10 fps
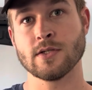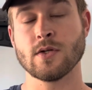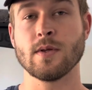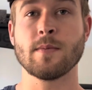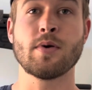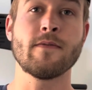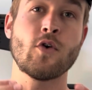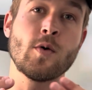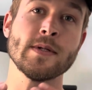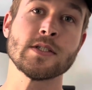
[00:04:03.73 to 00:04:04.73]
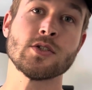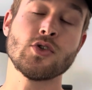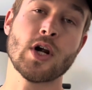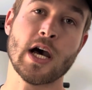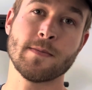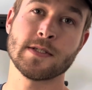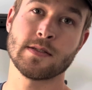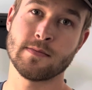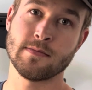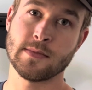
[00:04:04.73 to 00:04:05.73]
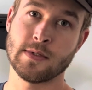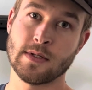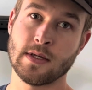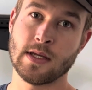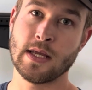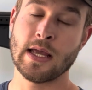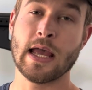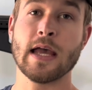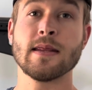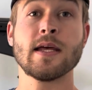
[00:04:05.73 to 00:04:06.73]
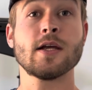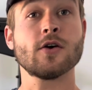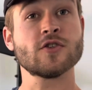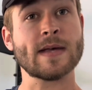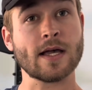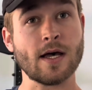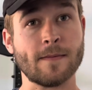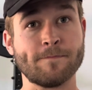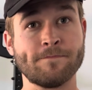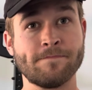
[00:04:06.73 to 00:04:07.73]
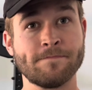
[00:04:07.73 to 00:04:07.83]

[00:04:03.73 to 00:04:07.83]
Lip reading: so their performance drops, and then it goes back up.